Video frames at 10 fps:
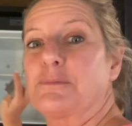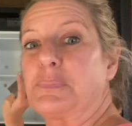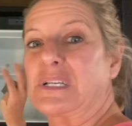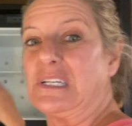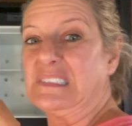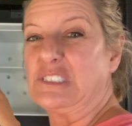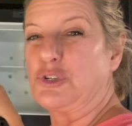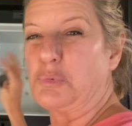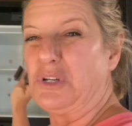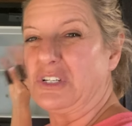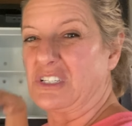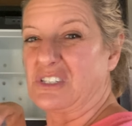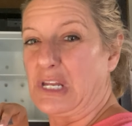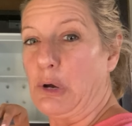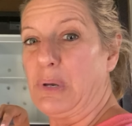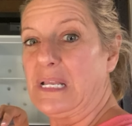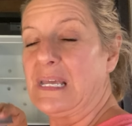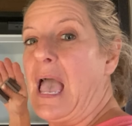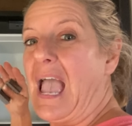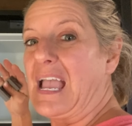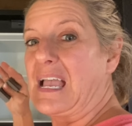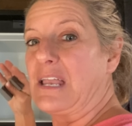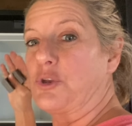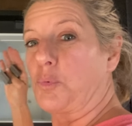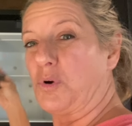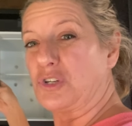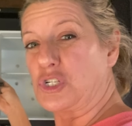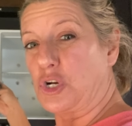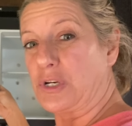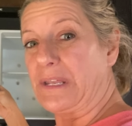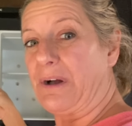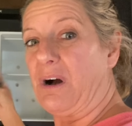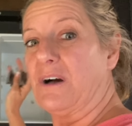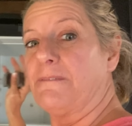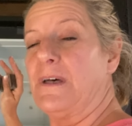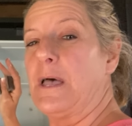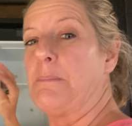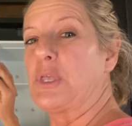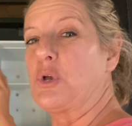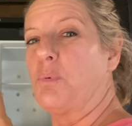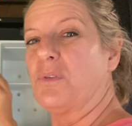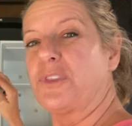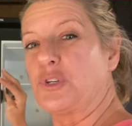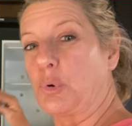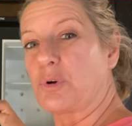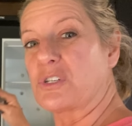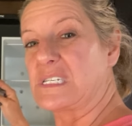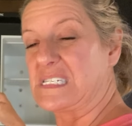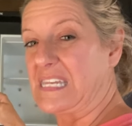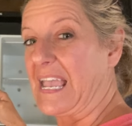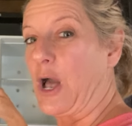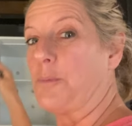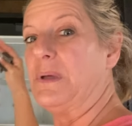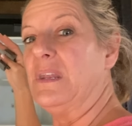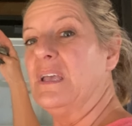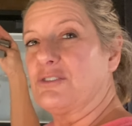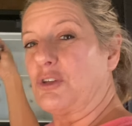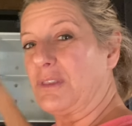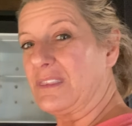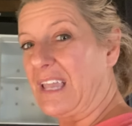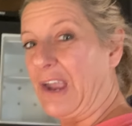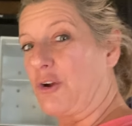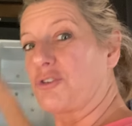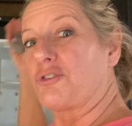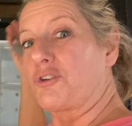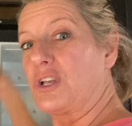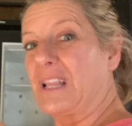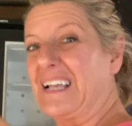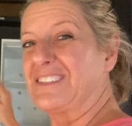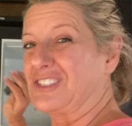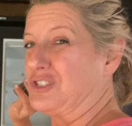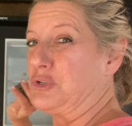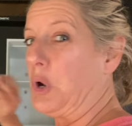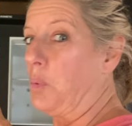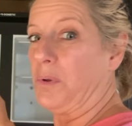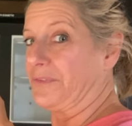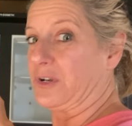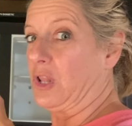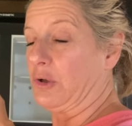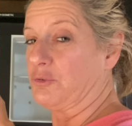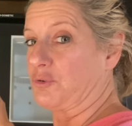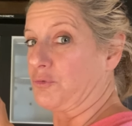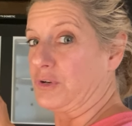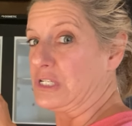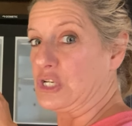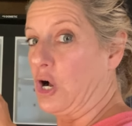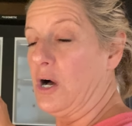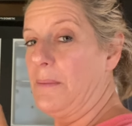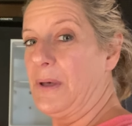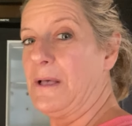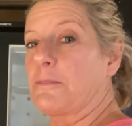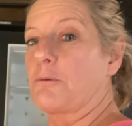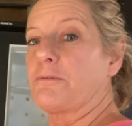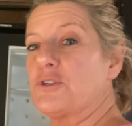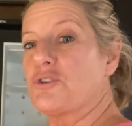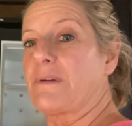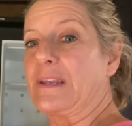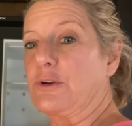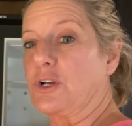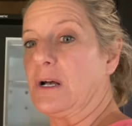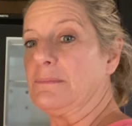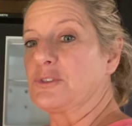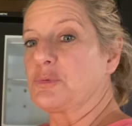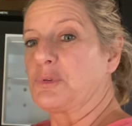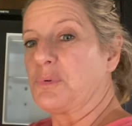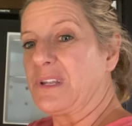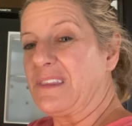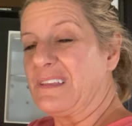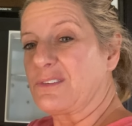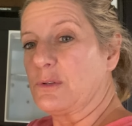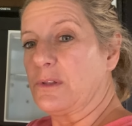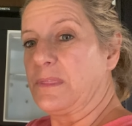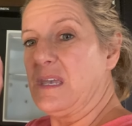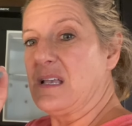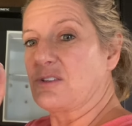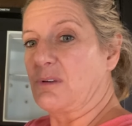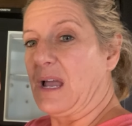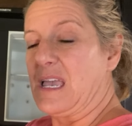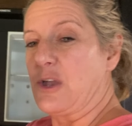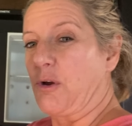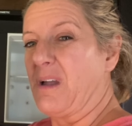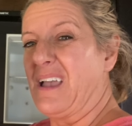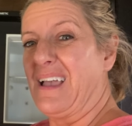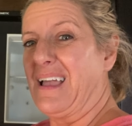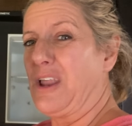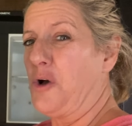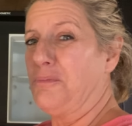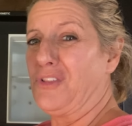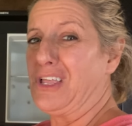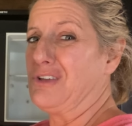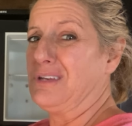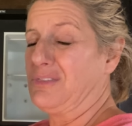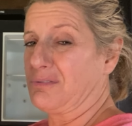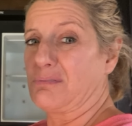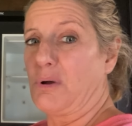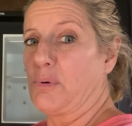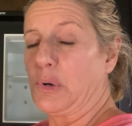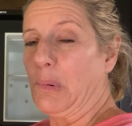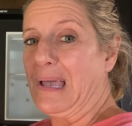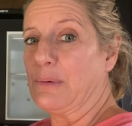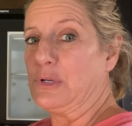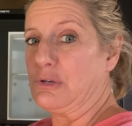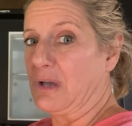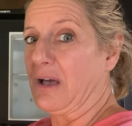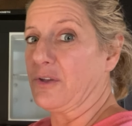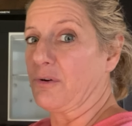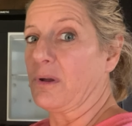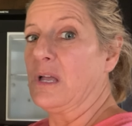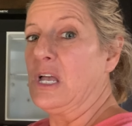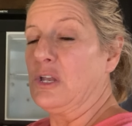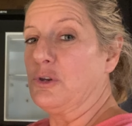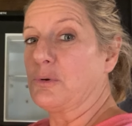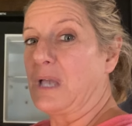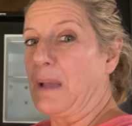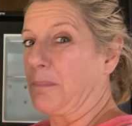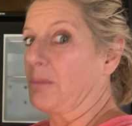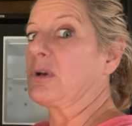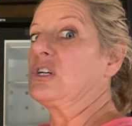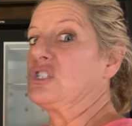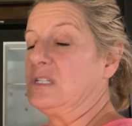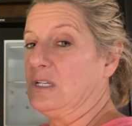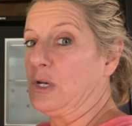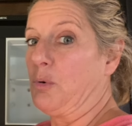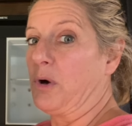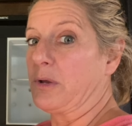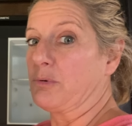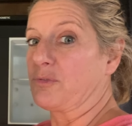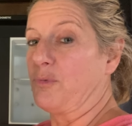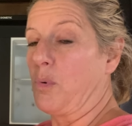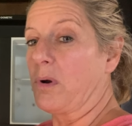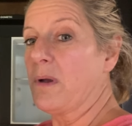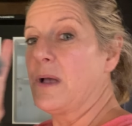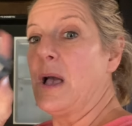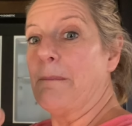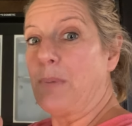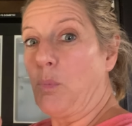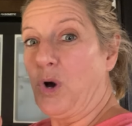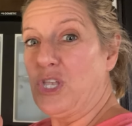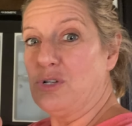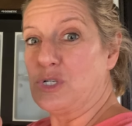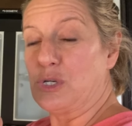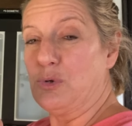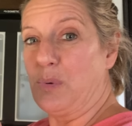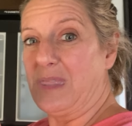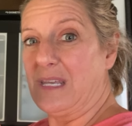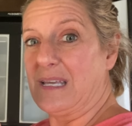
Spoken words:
because you're wanting to stow it and you're wanting to turn it off, but you want the doors to stay open so that the air circulates because you don't want to close your fridge up, the refrigerator comes with one of these little things right here. And hopefully you didn't throw it away when you got your new camper because you didn't know what it was for. But what you do with it